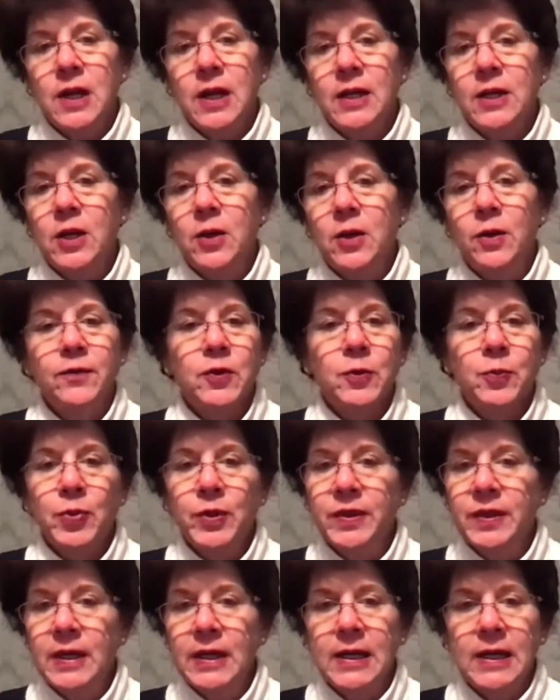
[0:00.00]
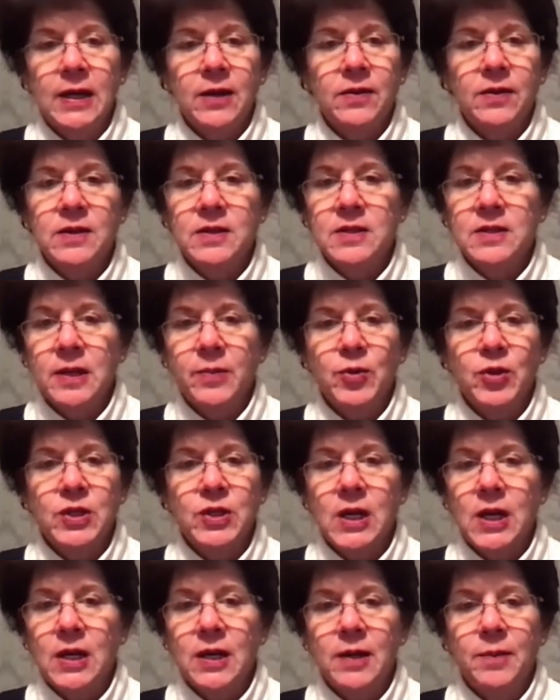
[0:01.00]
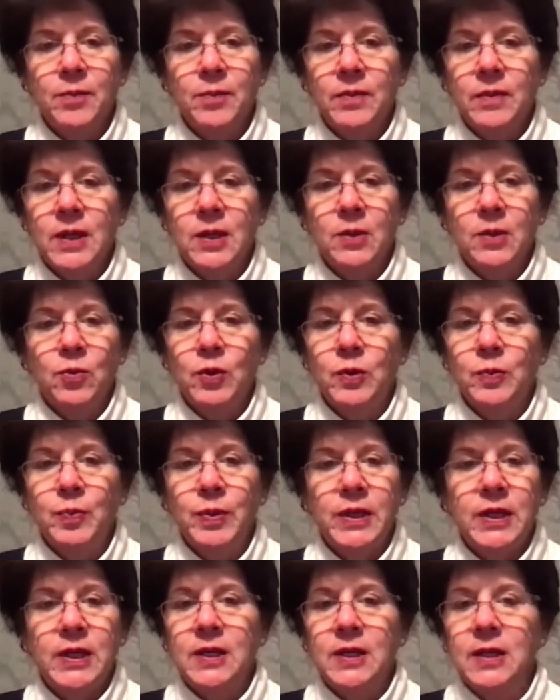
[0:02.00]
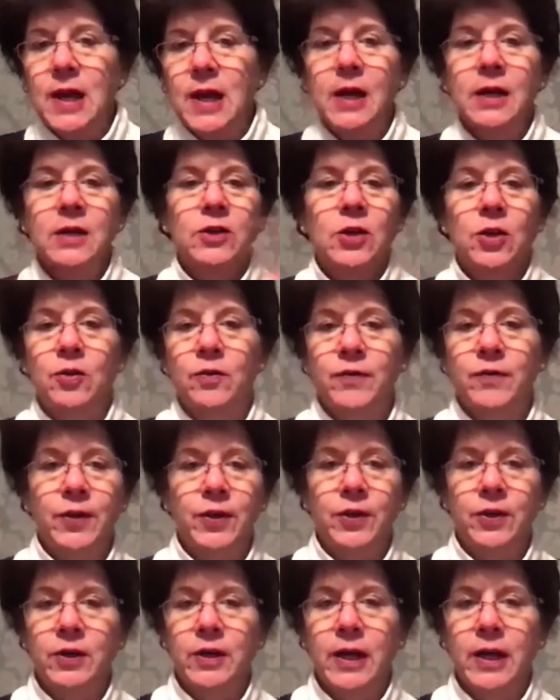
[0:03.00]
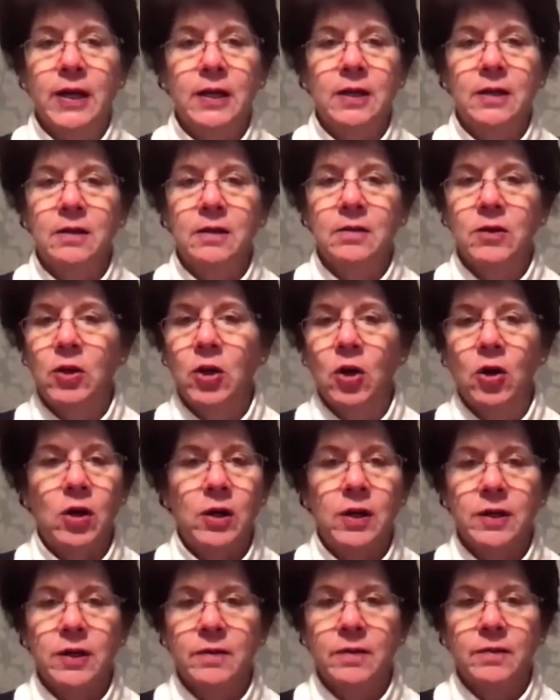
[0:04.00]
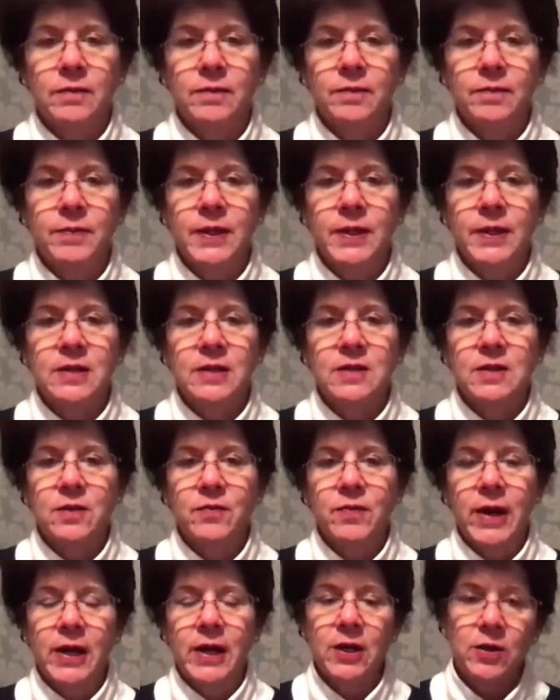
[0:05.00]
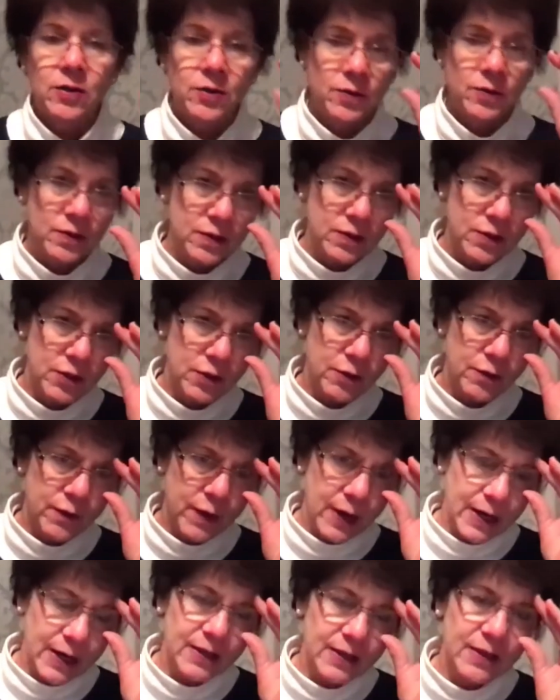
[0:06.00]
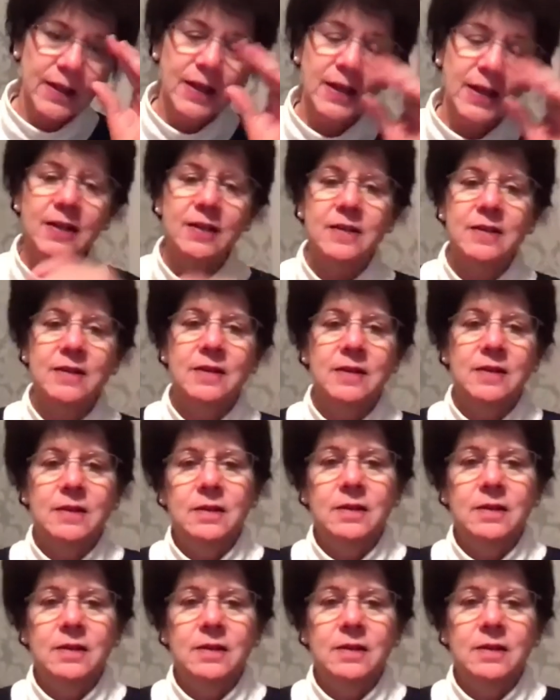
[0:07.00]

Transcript: I know if you put that out in the summertime, it would be knocked over and gone because the raccoons. Do you find that it's